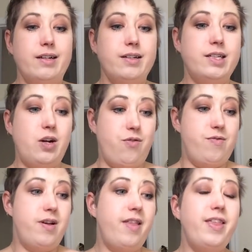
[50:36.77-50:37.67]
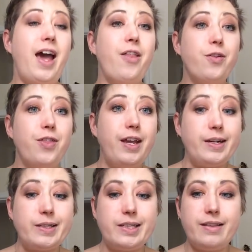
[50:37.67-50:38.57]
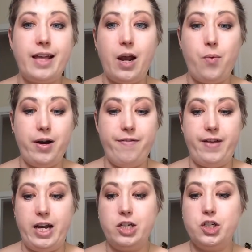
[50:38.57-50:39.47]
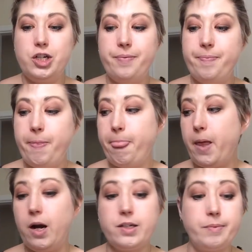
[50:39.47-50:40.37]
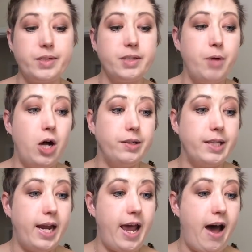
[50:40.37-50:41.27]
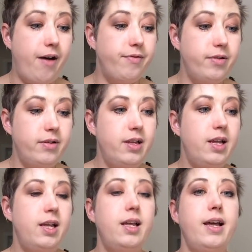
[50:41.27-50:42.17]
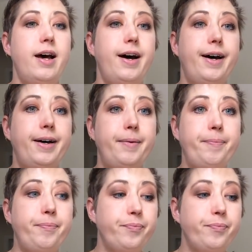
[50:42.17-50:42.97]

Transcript: So, the other things that I want to finish are some smalls that I have.